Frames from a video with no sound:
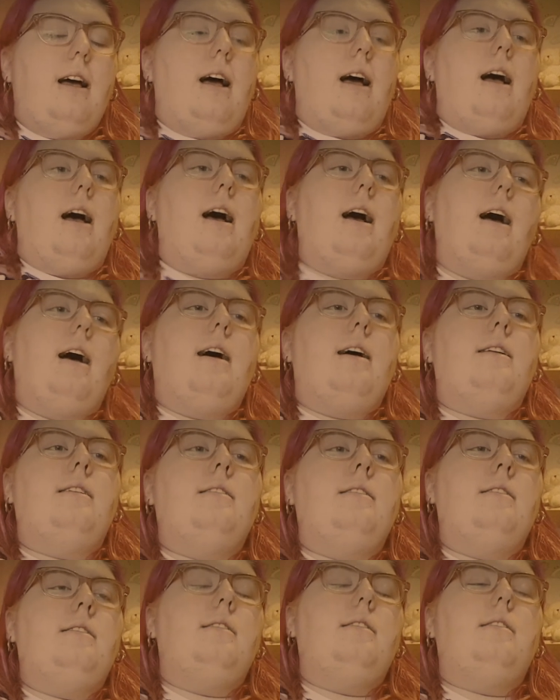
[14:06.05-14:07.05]

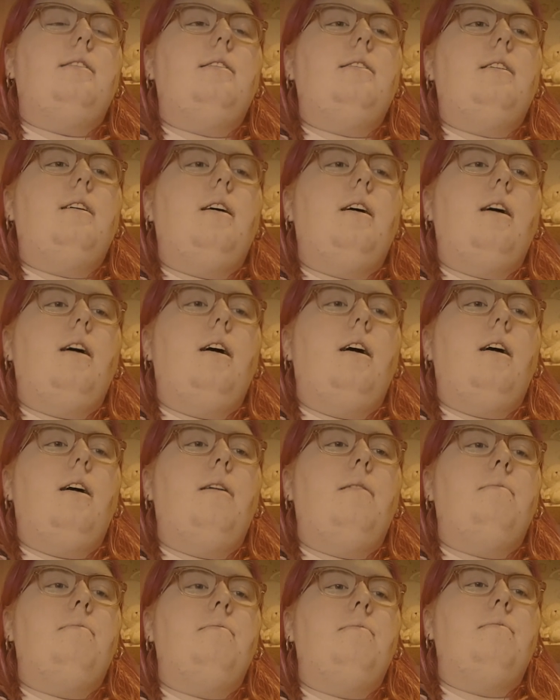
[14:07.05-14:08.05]
and
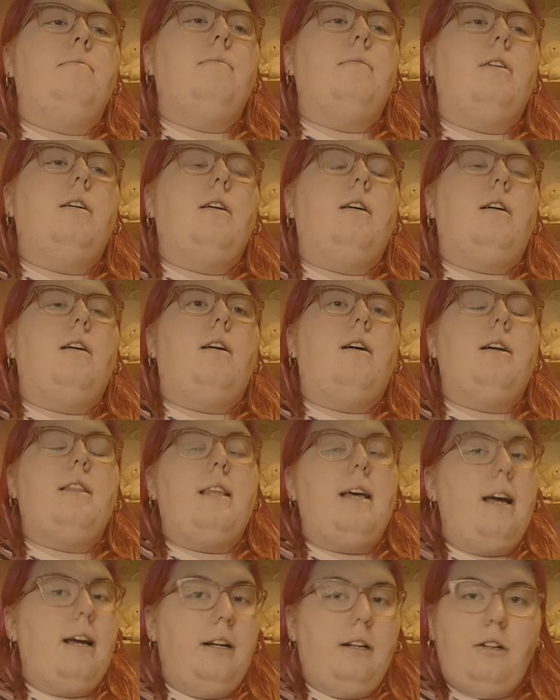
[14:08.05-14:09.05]
I
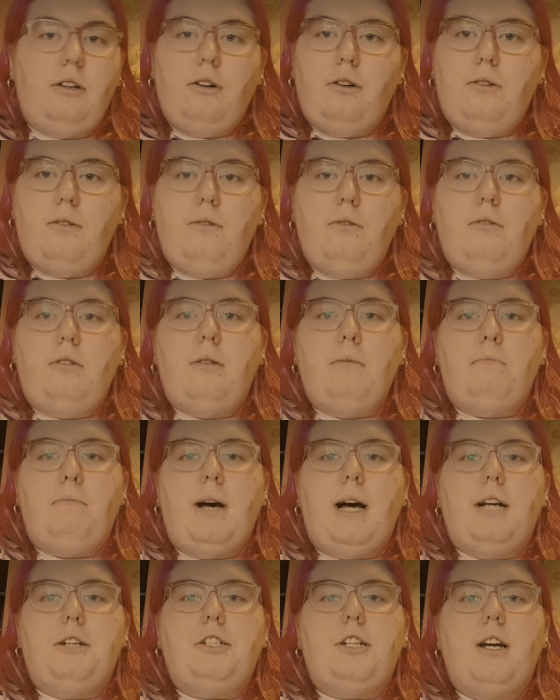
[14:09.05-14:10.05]
then called the
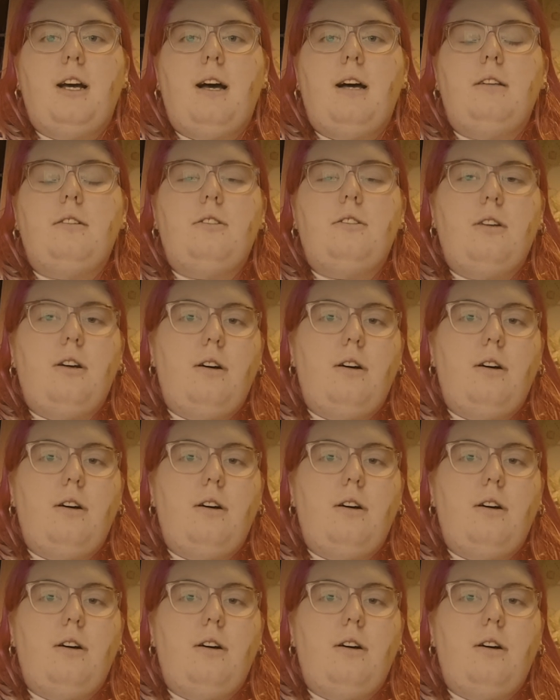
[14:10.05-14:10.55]
badger,